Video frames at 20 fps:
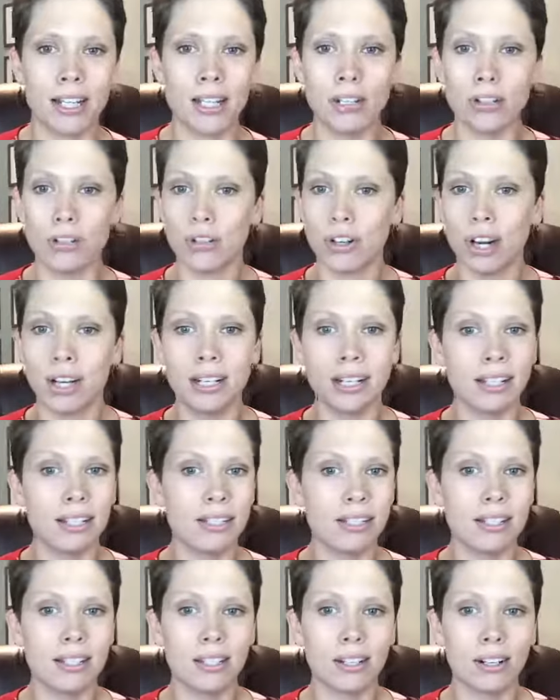and you're trying to
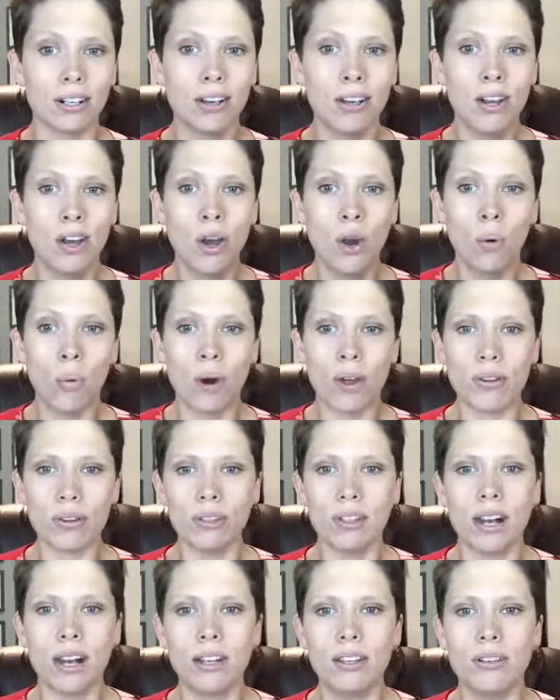consider whether or
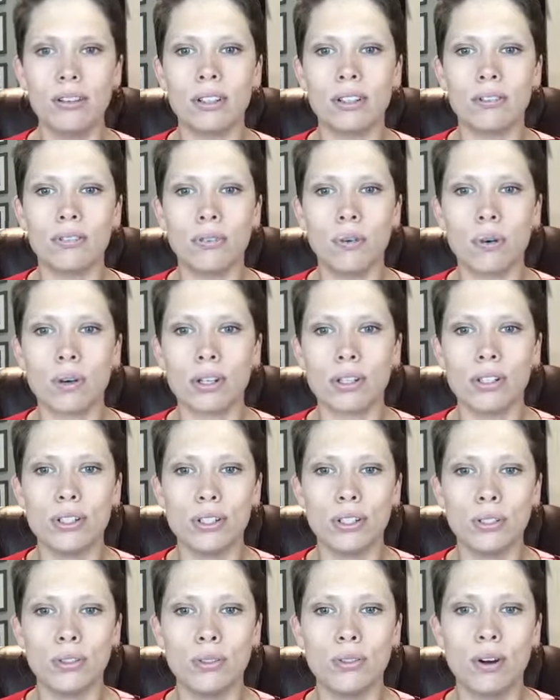not you can afford
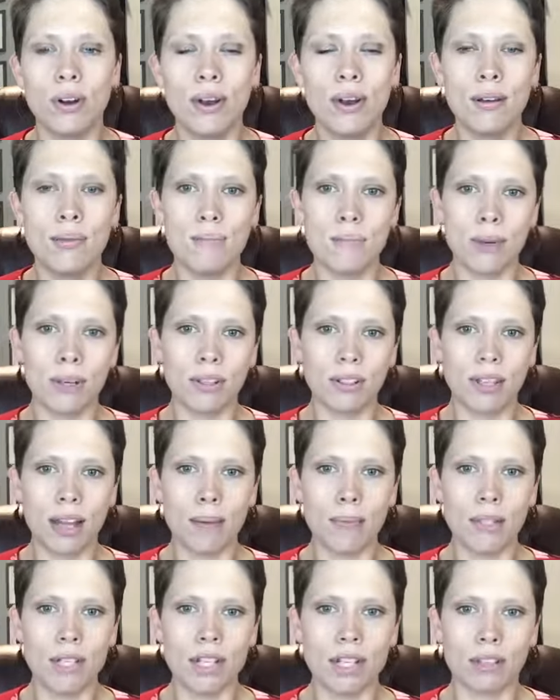to build that
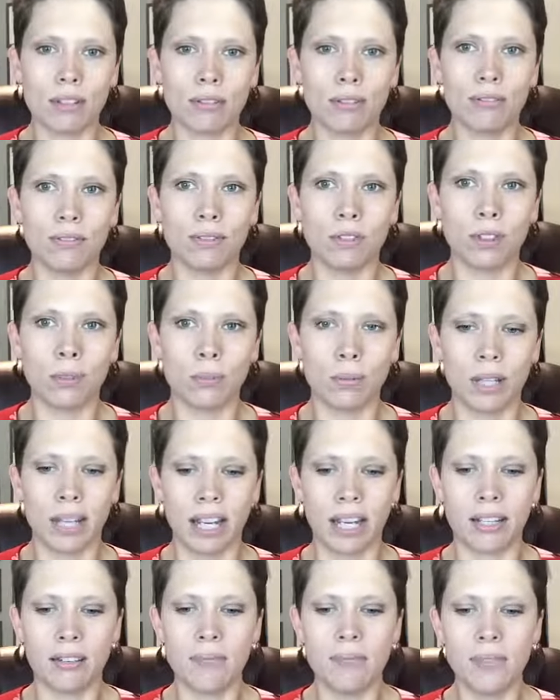particular floor
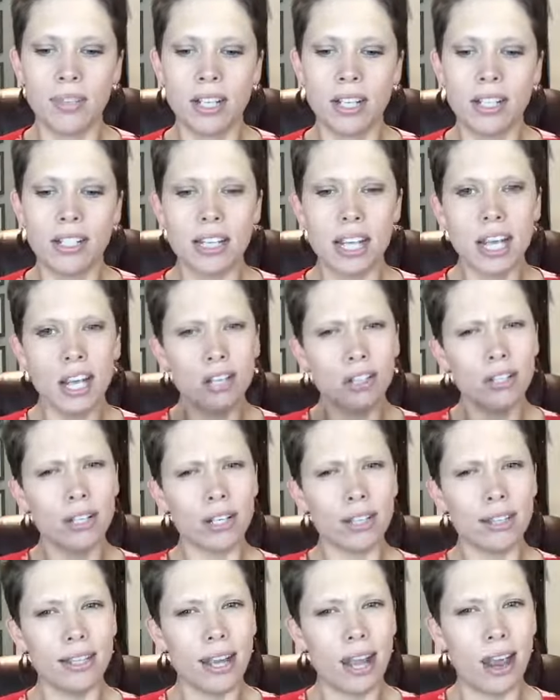plan, take a look
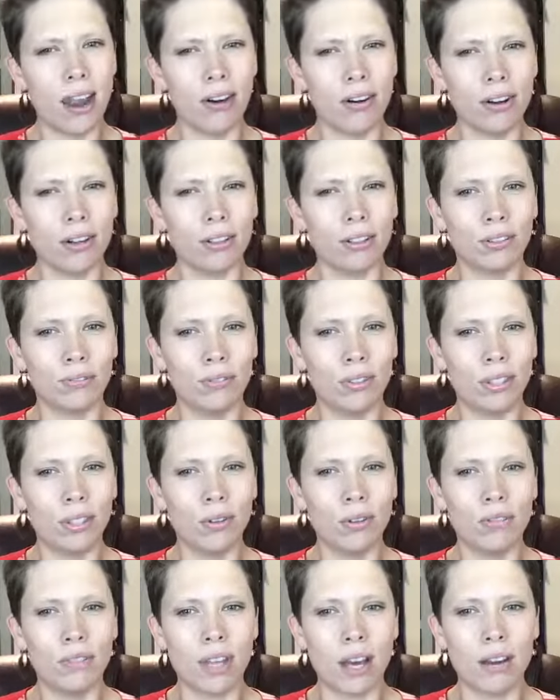at the aerial view
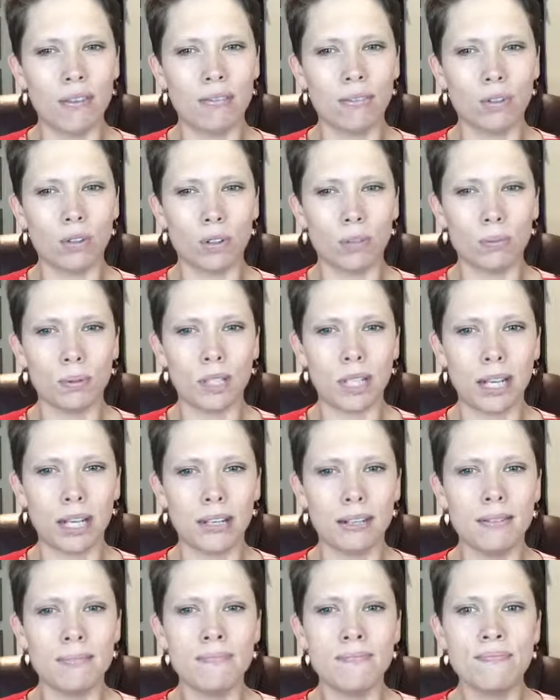of that floor
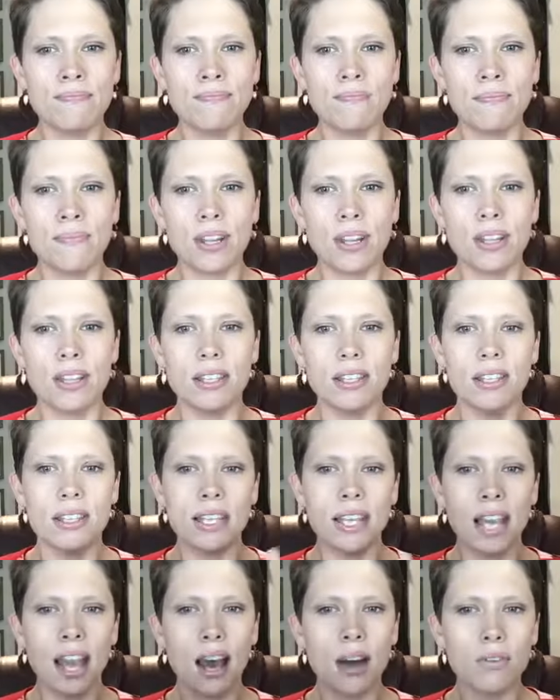plan.
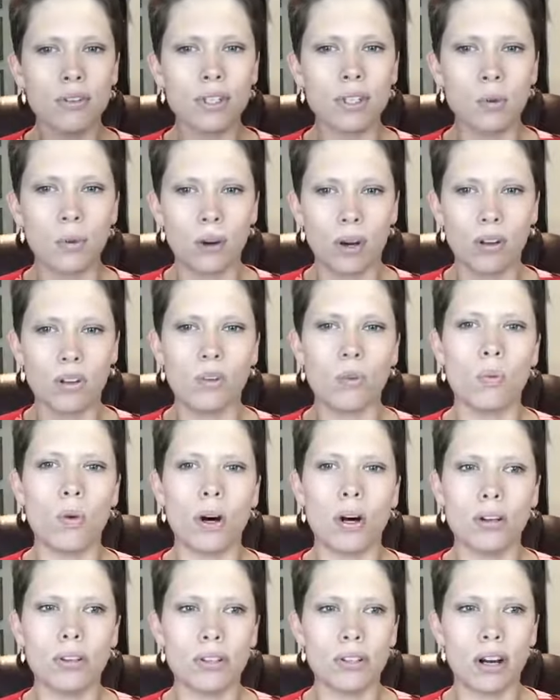See how square the
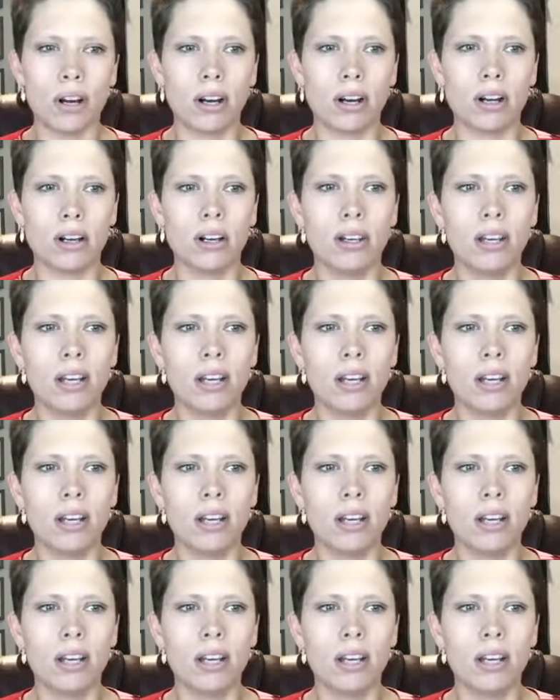walls are.